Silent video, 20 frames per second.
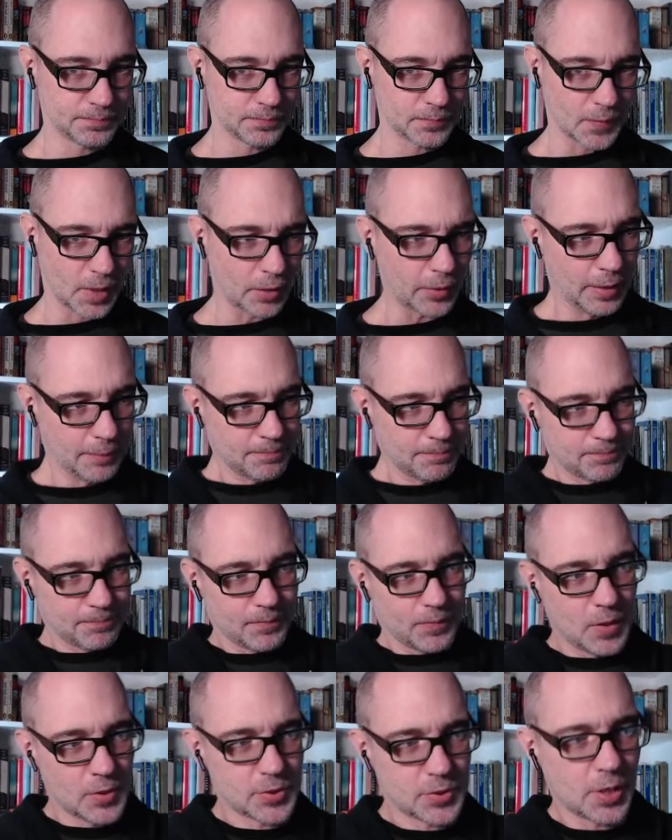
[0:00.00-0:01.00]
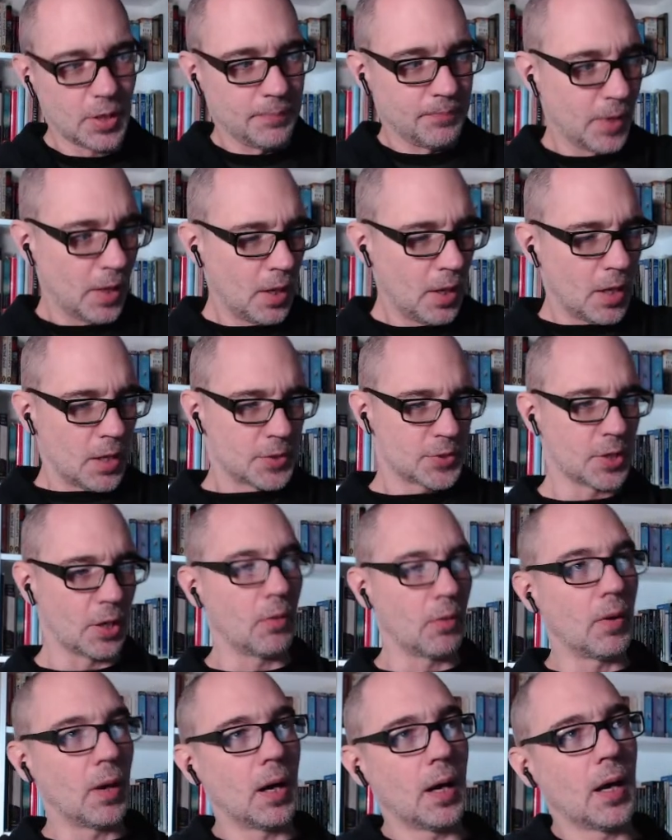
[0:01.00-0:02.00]
All right, there's good.
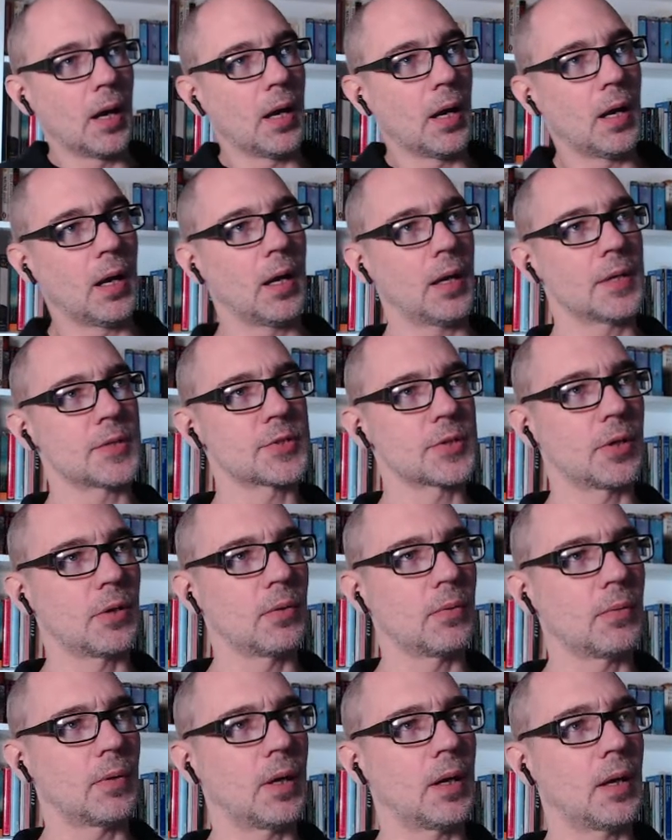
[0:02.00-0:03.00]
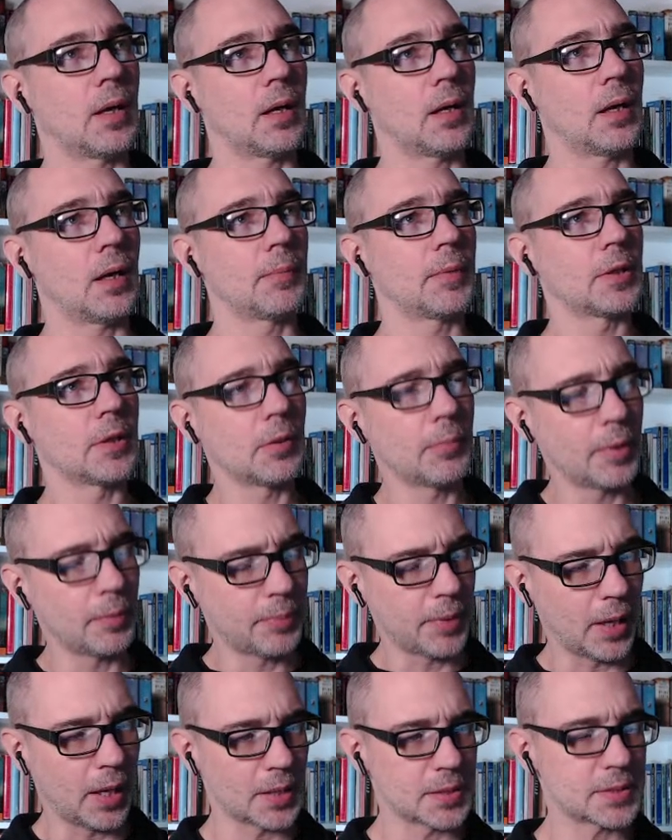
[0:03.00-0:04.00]
So I'm a little bit
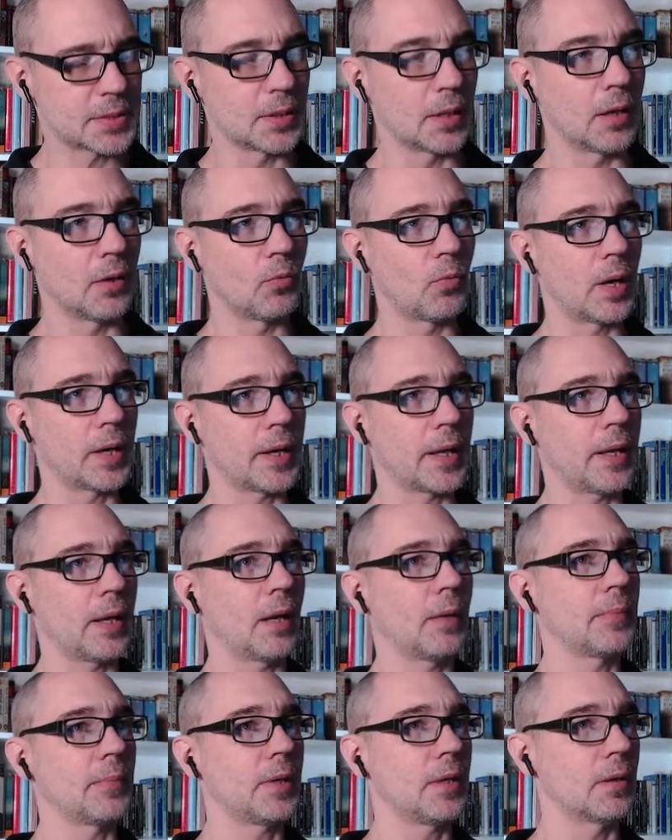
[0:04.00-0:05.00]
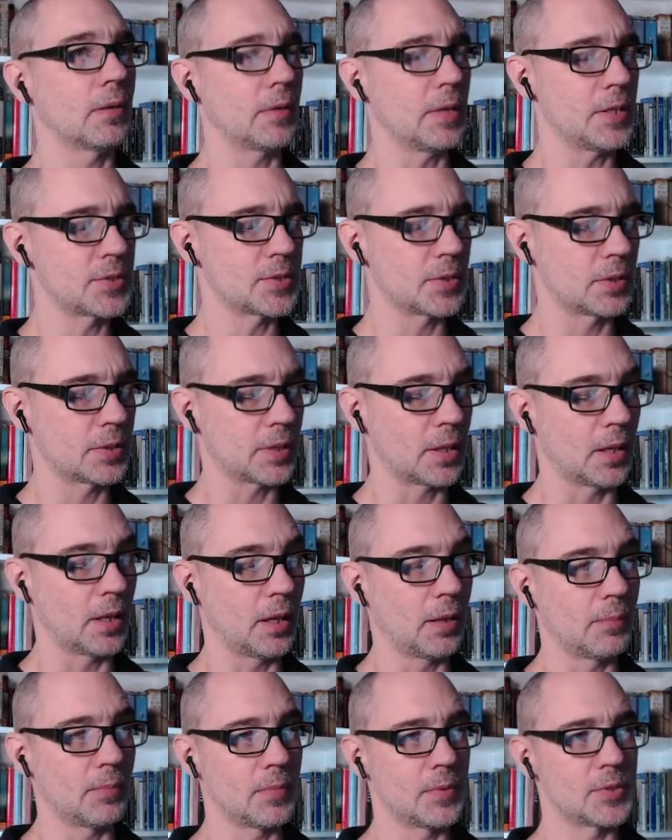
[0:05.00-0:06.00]
past 1 a.m. here Eastern
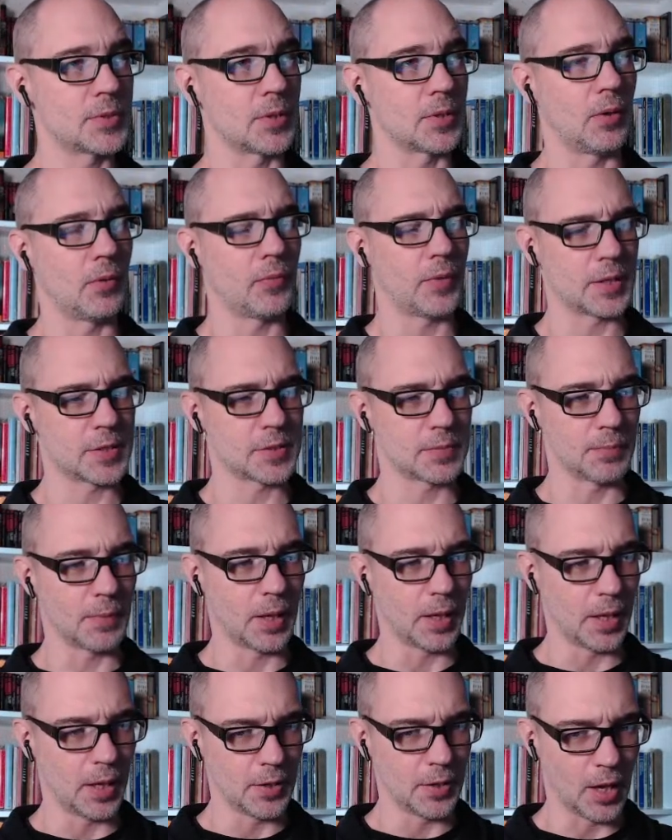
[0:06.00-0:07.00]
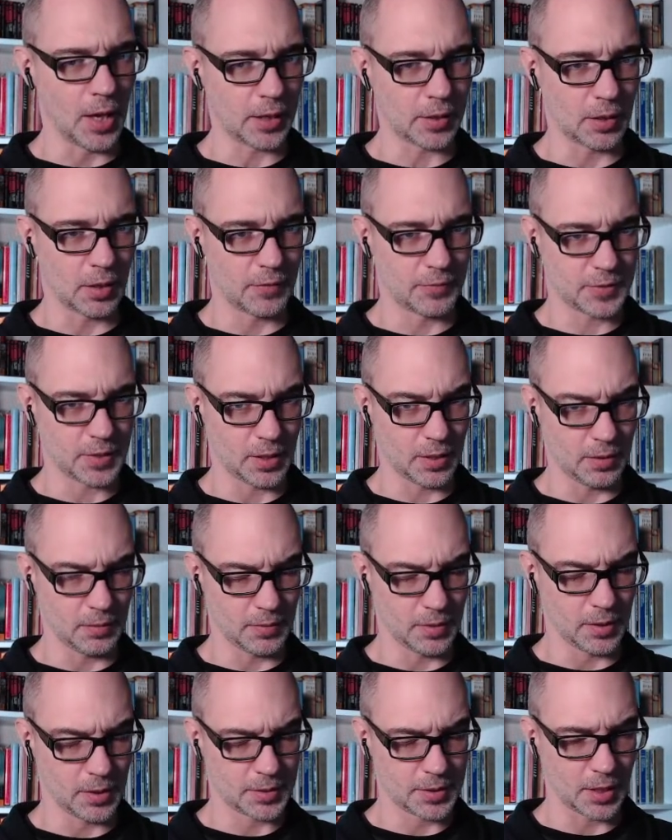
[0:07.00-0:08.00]
time, so that's my
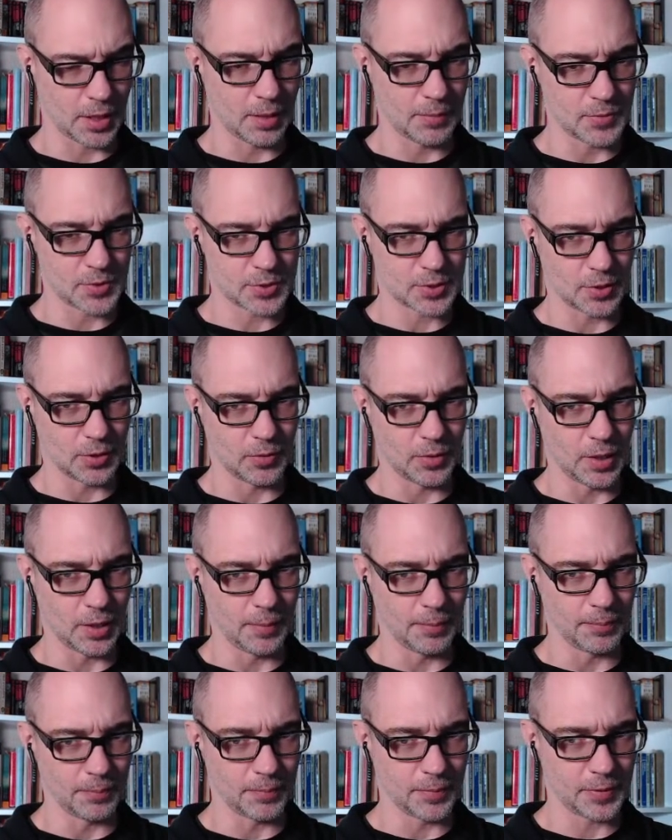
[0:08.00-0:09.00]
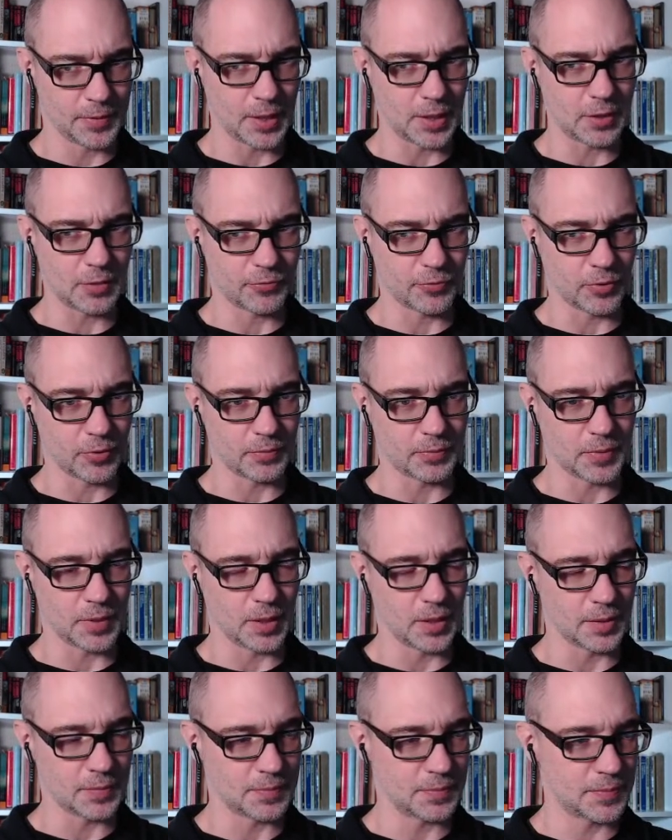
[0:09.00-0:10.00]
knockoff time. So thank you
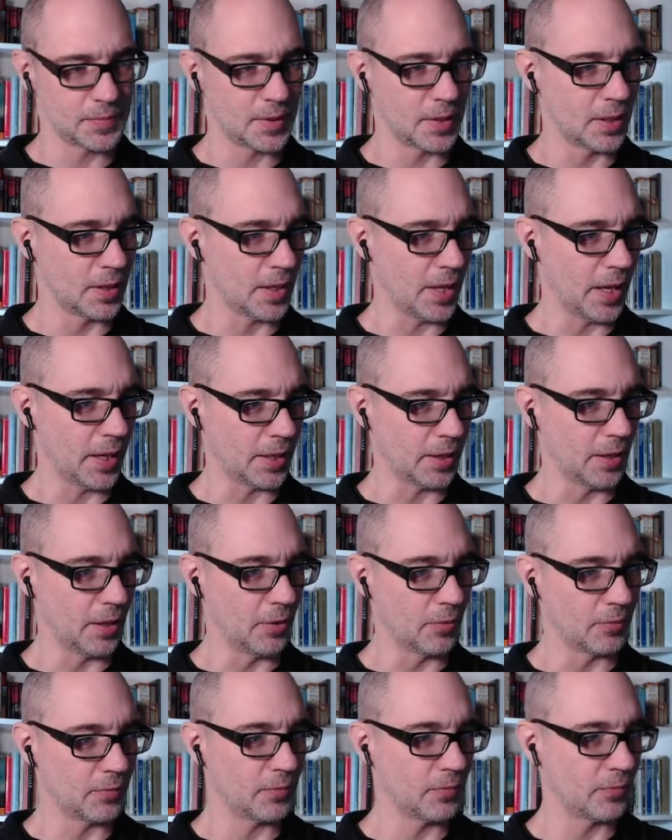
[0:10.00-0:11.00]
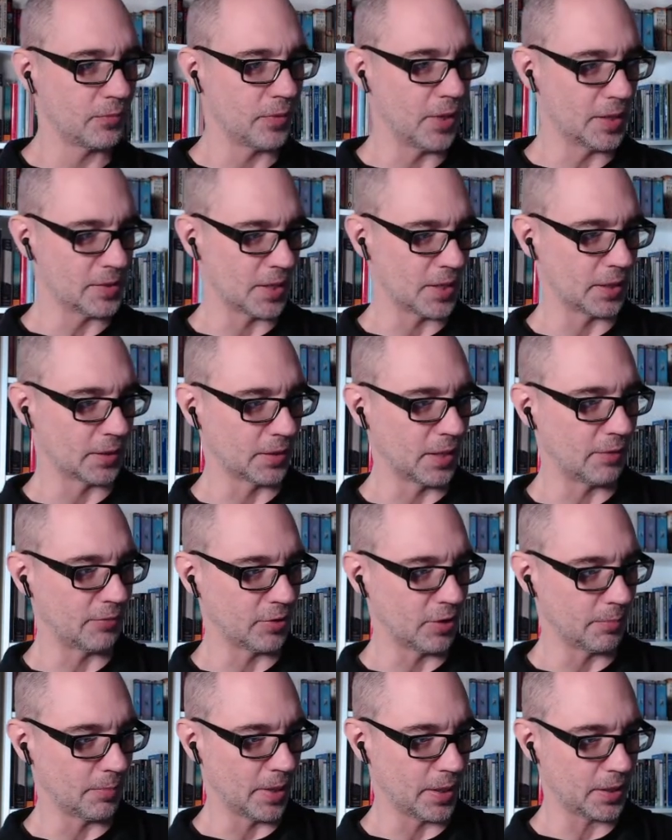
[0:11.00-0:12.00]
for hanging out as I level
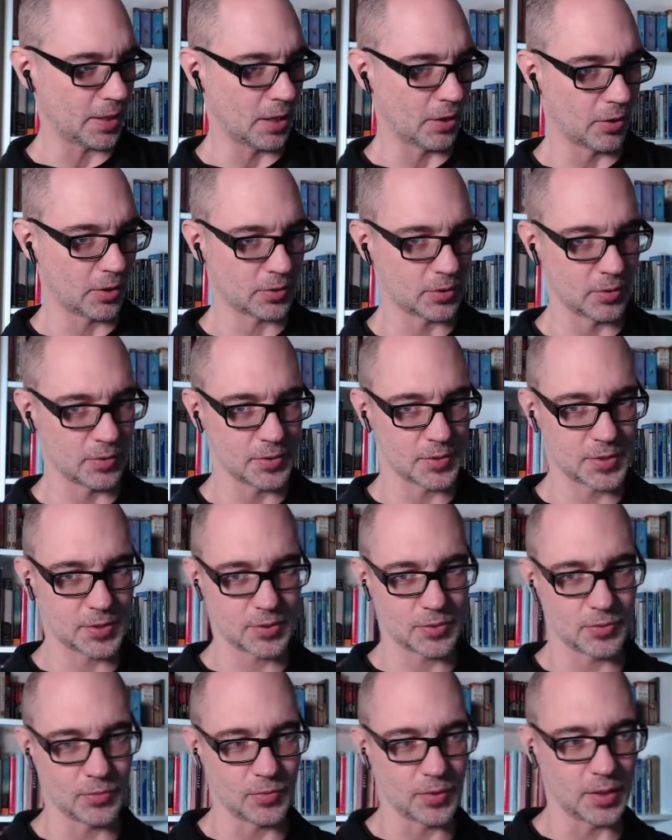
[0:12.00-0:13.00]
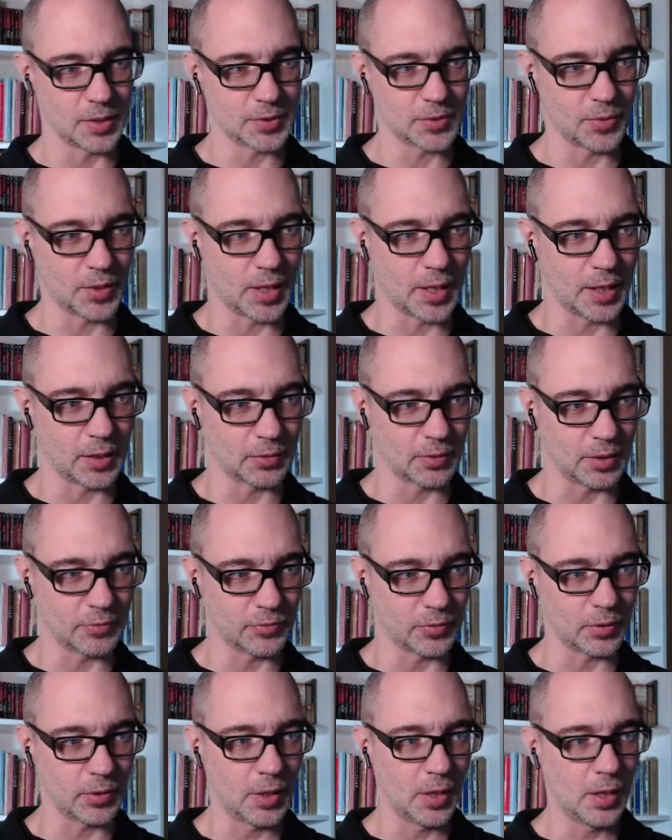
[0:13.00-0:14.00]
up my characters to a higher
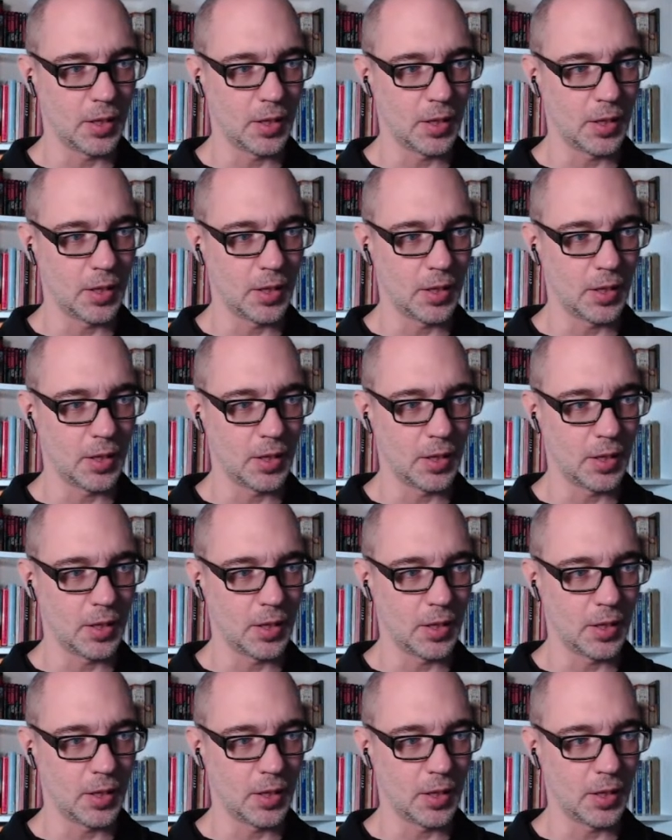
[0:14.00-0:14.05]
level.